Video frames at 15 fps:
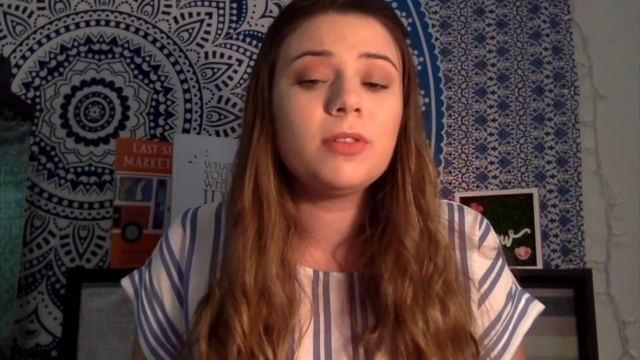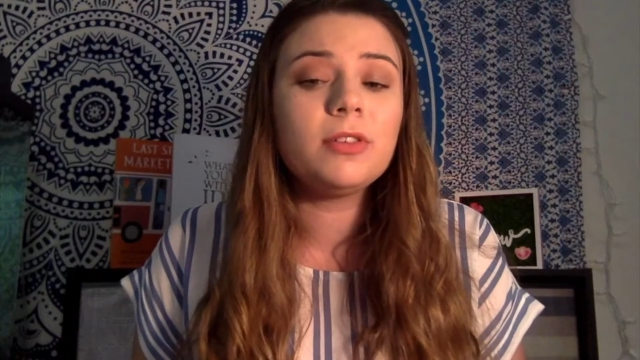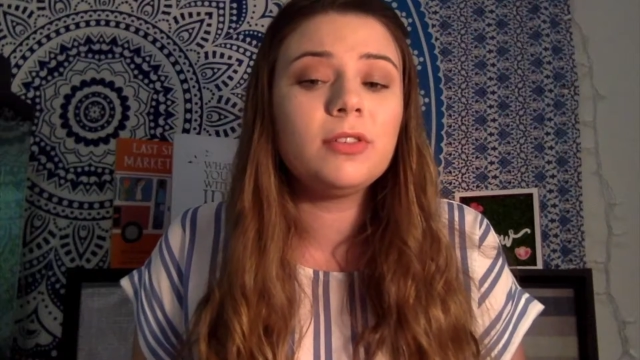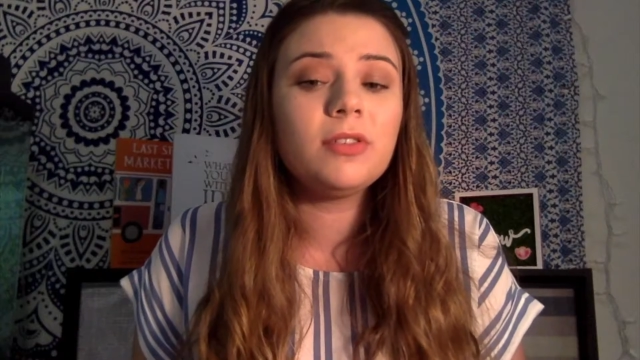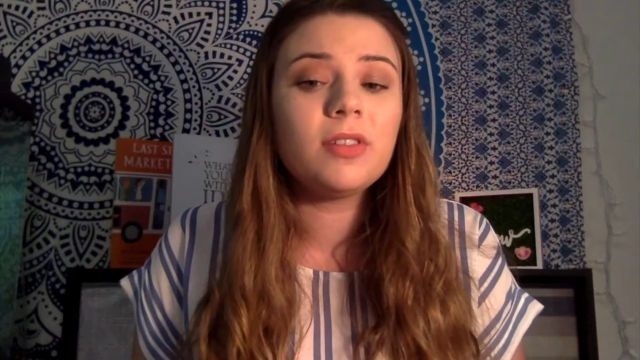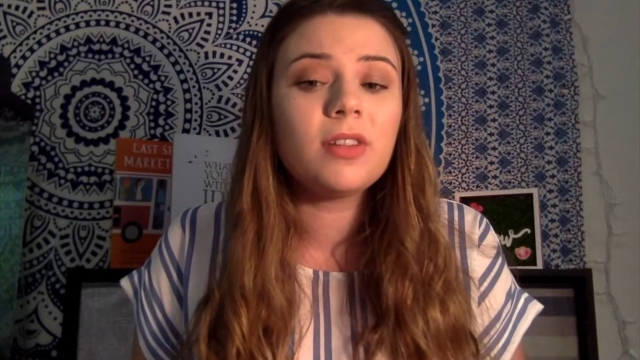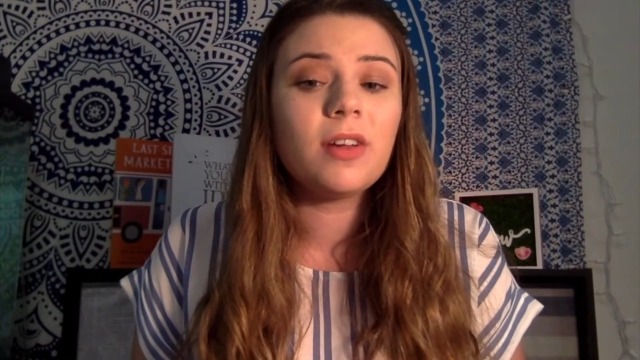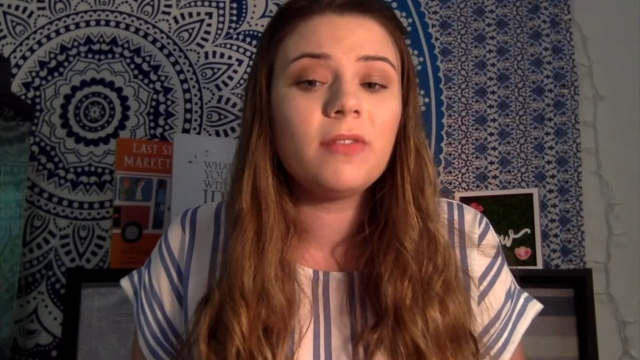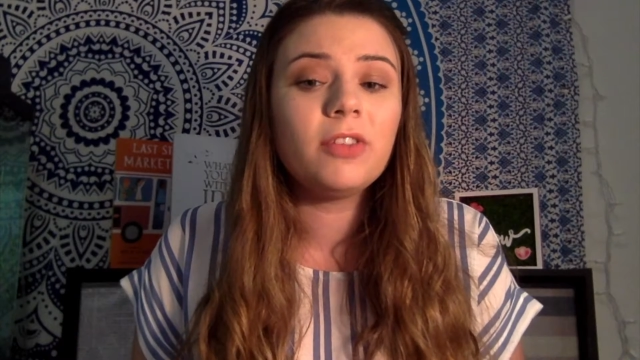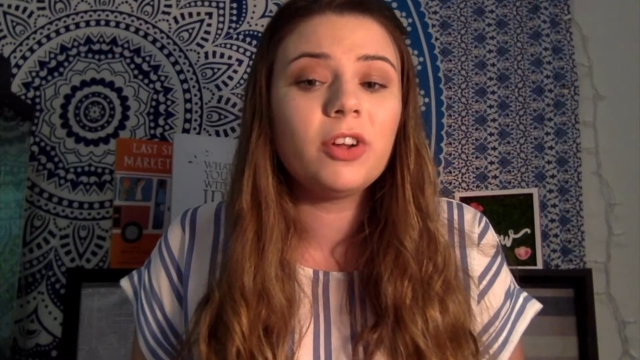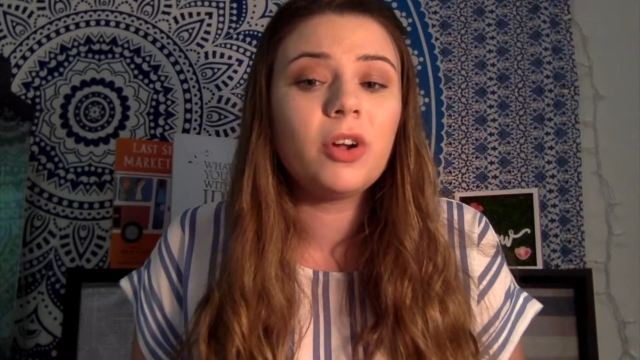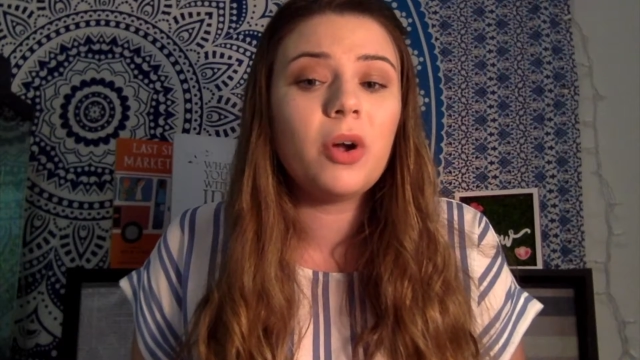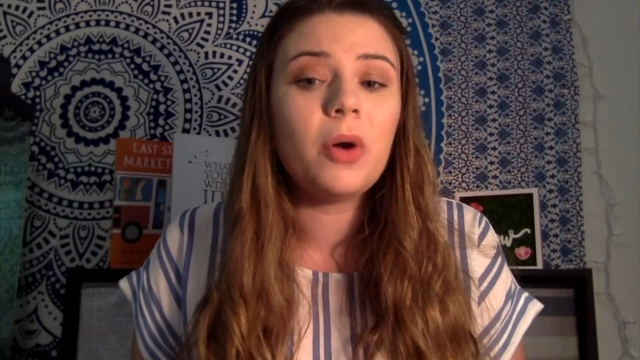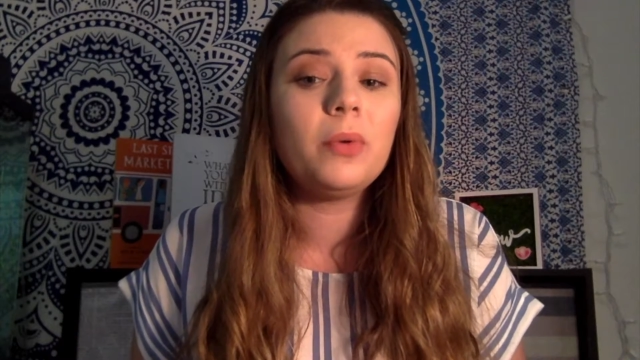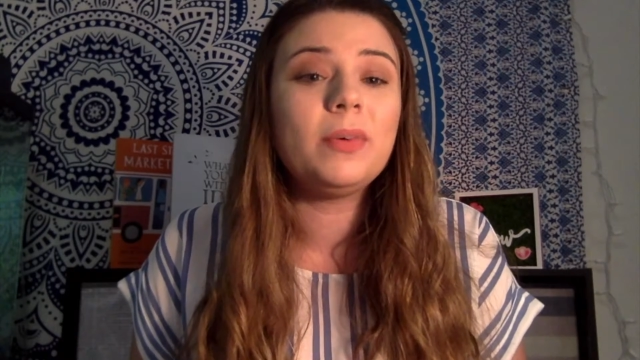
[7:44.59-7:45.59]
students of their
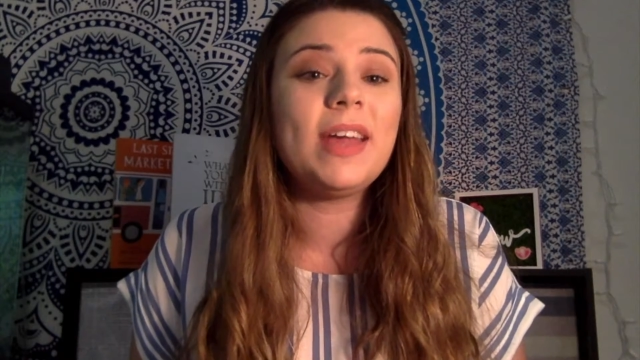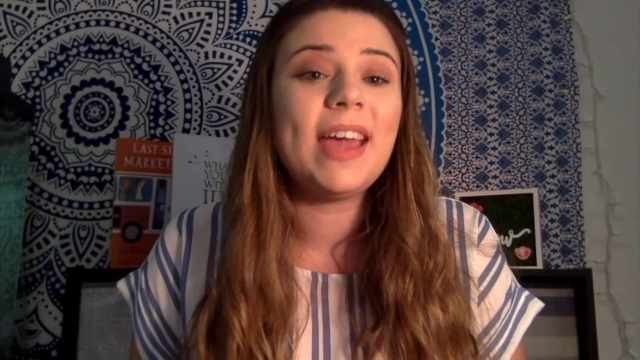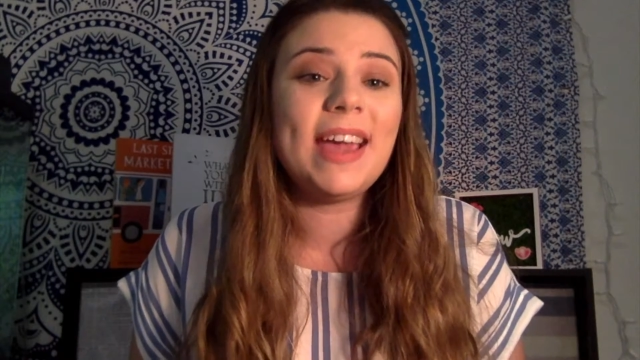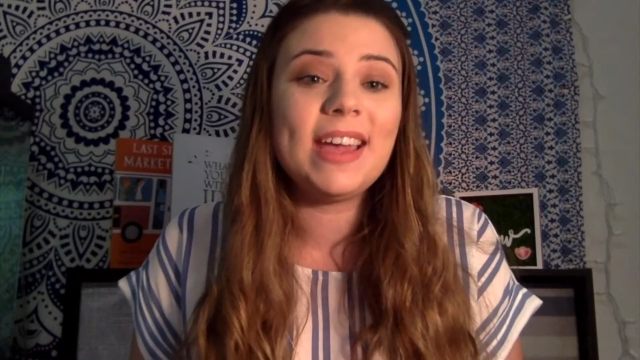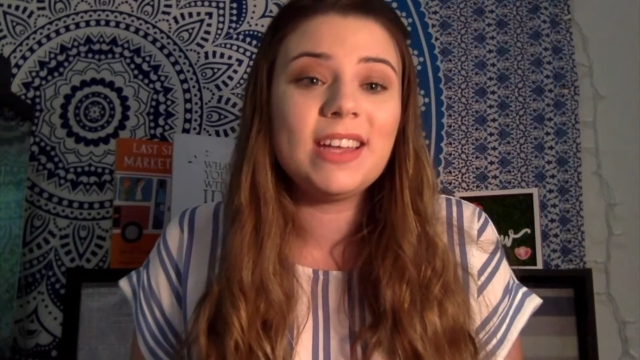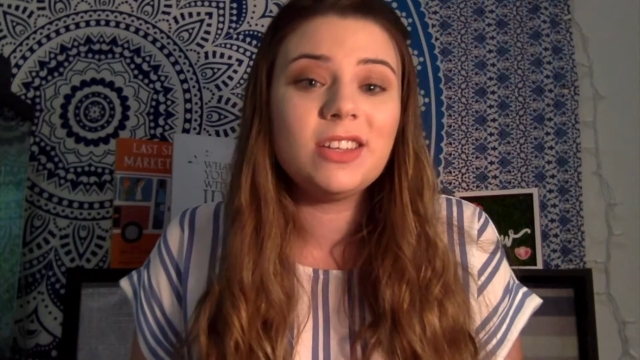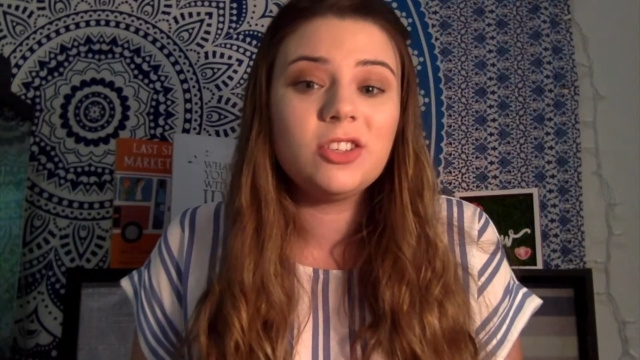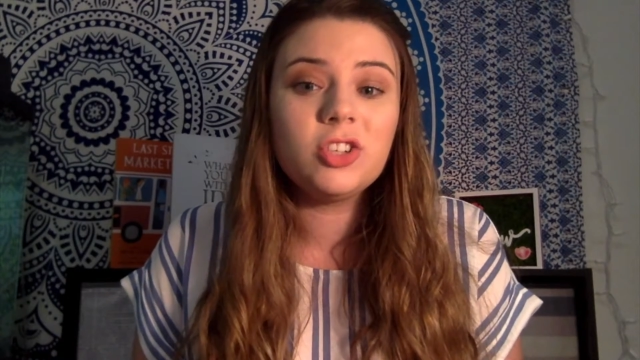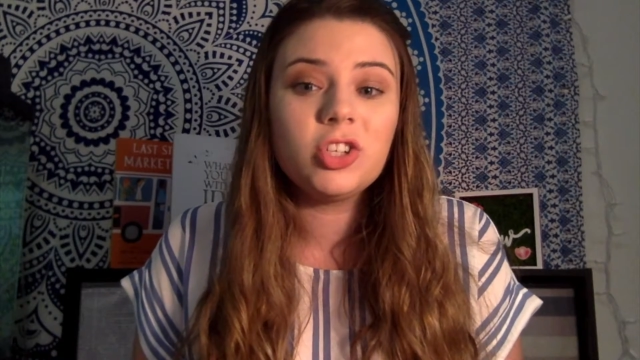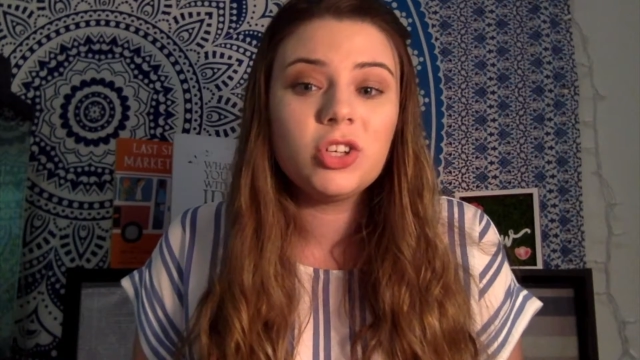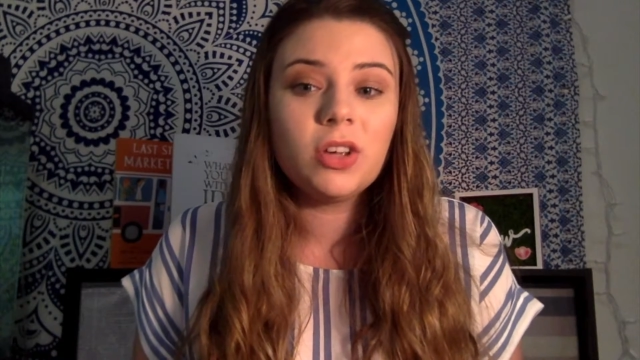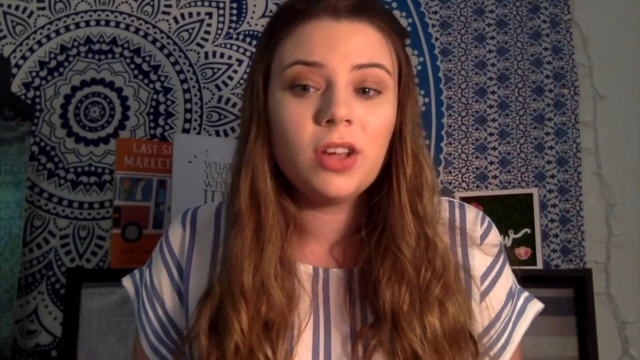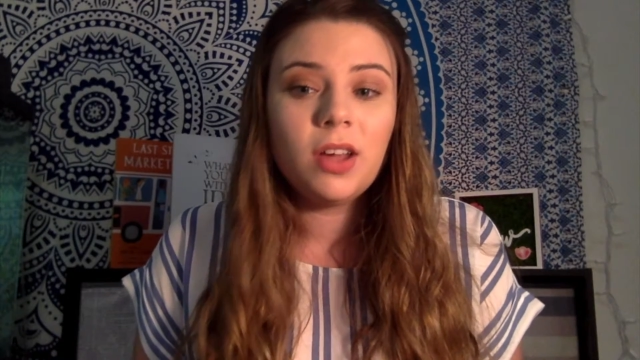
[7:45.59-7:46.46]
own age.